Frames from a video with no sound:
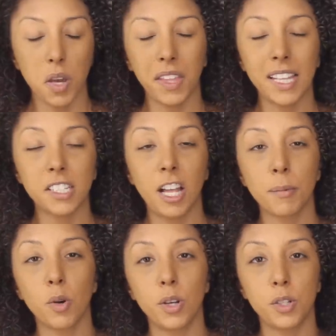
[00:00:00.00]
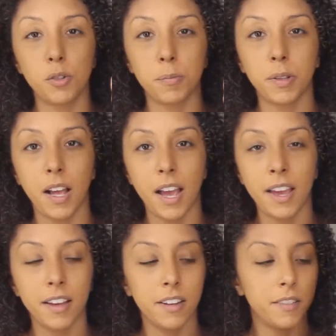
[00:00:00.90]
I think that's all I'm going to
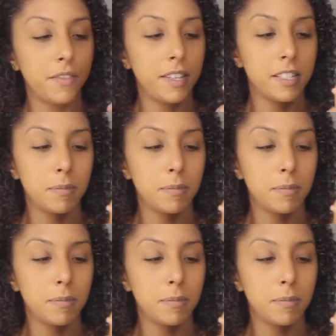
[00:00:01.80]
apply of the